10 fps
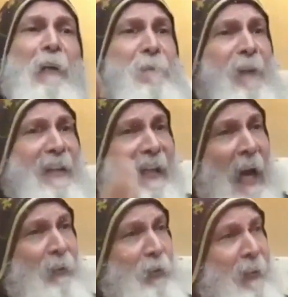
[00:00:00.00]
different
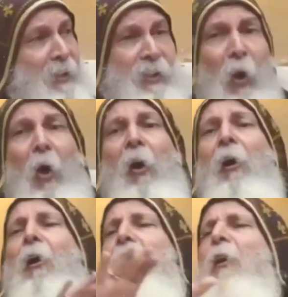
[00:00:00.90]
countries,
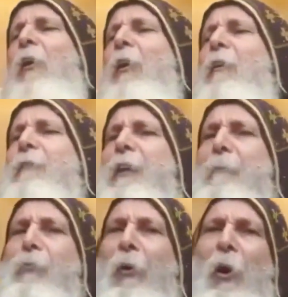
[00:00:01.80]
all of
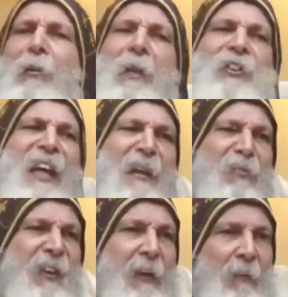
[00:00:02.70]
them wrote the
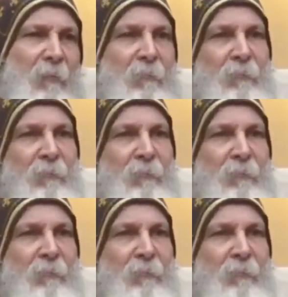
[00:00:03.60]
same thing.